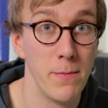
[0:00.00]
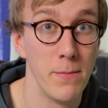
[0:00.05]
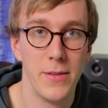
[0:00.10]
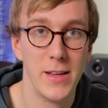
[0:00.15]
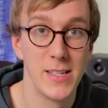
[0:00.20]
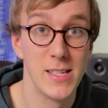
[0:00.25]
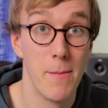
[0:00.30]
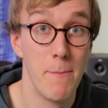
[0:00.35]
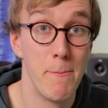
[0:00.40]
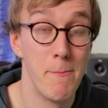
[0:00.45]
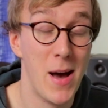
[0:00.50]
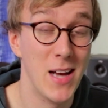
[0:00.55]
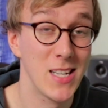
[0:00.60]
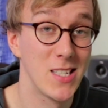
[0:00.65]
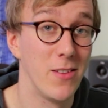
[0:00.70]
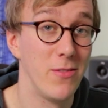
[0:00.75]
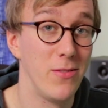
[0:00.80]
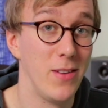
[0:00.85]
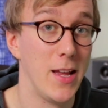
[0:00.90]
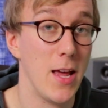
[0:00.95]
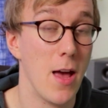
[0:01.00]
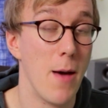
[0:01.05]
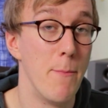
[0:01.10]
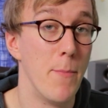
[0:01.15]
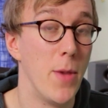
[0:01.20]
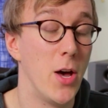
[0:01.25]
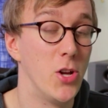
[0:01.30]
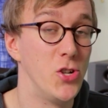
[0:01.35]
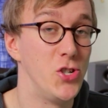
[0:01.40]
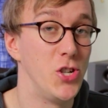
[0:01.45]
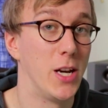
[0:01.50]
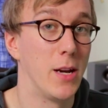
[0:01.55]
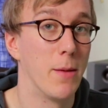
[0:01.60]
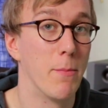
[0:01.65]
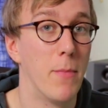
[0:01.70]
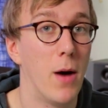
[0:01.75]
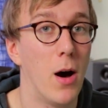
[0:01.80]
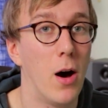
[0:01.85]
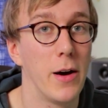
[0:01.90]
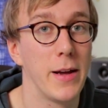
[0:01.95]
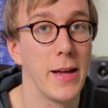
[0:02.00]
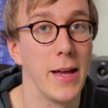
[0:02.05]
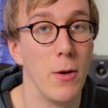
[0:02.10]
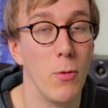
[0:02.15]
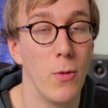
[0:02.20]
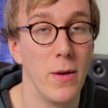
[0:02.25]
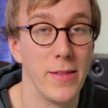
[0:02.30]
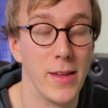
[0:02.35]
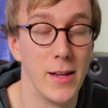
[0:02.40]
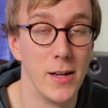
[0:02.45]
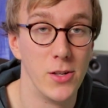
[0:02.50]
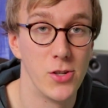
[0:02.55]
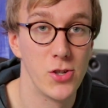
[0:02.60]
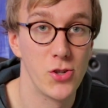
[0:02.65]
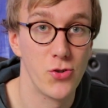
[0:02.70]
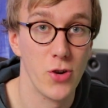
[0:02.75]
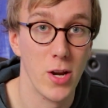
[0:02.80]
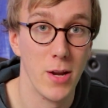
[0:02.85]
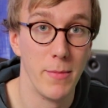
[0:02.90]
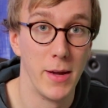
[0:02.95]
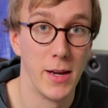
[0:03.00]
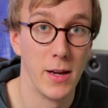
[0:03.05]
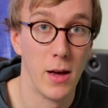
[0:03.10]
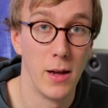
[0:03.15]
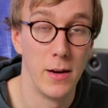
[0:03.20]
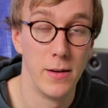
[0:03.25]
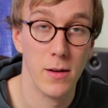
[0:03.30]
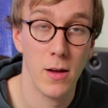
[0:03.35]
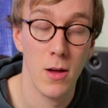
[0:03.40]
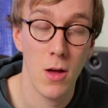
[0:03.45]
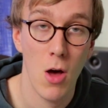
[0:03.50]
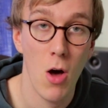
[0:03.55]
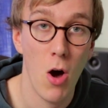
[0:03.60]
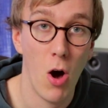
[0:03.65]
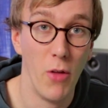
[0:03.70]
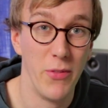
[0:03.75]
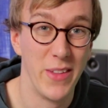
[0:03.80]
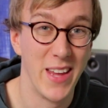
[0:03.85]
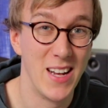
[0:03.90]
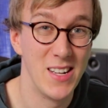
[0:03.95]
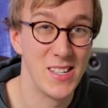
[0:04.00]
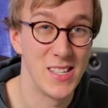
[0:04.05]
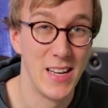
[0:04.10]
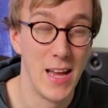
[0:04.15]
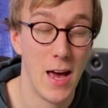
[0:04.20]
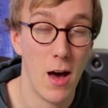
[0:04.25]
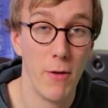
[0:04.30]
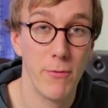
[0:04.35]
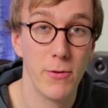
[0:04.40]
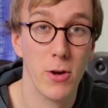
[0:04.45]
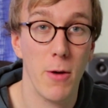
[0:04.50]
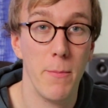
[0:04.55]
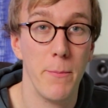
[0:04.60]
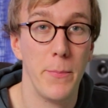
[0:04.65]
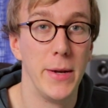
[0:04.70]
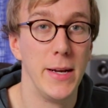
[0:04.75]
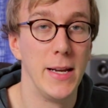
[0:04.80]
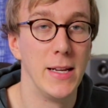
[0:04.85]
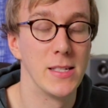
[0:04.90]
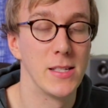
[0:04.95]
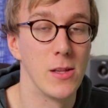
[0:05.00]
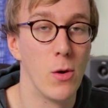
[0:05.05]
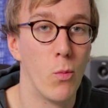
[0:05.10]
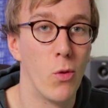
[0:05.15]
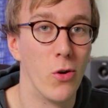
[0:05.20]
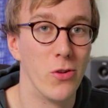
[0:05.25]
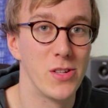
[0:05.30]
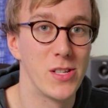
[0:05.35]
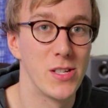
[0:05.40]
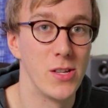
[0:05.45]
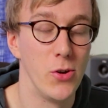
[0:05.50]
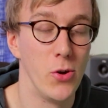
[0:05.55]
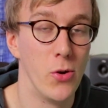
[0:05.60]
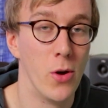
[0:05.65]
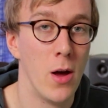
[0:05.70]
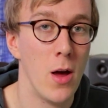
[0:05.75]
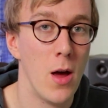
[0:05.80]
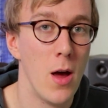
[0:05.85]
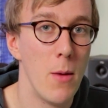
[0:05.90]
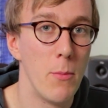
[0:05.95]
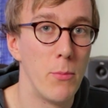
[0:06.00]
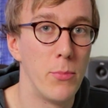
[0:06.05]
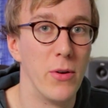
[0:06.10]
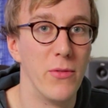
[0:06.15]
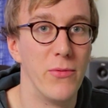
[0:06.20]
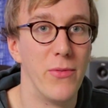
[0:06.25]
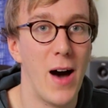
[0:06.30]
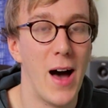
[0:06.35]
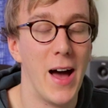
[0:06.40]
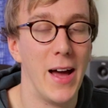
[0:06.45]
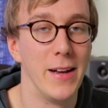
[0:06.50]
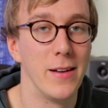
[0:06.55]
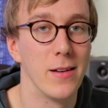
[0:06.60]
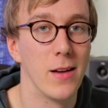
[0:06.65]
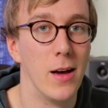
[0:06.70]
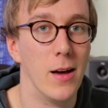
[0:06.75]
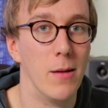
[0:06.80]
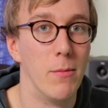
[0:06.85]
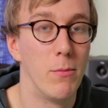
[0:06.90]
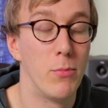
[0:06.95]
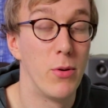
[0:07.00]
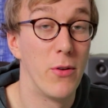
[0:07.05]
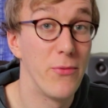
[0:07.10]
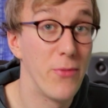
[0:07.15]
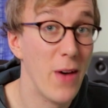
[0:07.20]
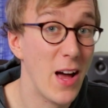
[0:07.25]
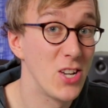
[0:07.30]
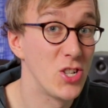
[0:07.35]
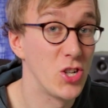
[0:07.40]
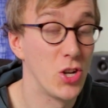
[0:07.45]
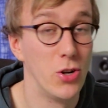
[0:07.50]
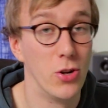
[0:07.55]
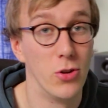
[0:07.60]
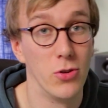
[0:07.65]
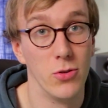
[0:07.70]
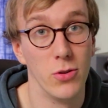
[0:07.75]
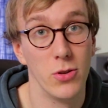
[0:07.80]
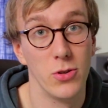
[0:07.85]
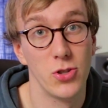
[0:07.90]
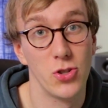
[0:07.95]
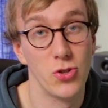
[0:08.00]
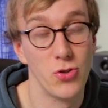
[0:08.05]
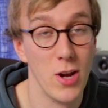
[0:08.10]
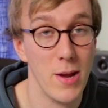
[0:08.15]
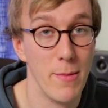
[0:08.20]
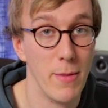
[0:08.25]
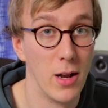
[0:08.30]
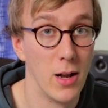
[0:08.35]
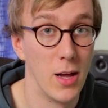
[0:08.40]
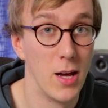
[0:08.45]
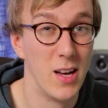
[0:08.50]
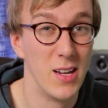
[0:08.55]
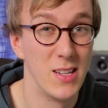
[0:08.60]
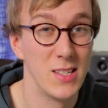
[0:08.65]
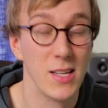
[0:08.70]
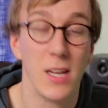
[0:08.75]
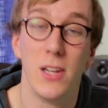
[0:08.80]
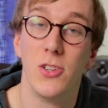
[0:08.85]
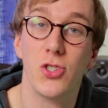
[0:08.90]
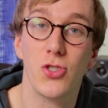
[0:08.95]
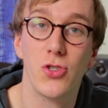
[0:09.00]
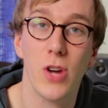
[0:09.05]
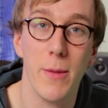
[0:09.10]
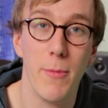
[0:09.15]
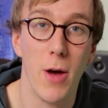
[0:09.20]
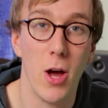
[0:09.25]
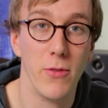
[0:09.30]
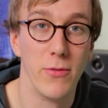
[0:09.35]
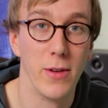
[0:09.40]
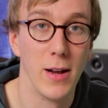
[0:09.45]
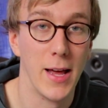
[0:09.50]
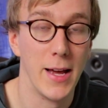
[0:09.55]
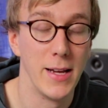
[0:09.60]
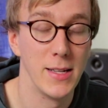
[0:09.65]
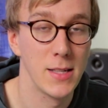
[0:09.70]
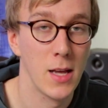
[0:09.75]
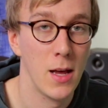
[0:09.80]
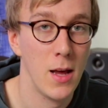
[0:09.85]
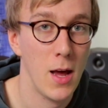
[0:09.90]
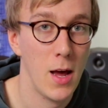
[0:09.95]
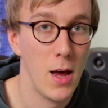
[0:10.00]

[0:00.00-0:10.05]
There's a massively emerging market within streaming and on the internet of companies that want to provide um, professional stream alerts and stream overlays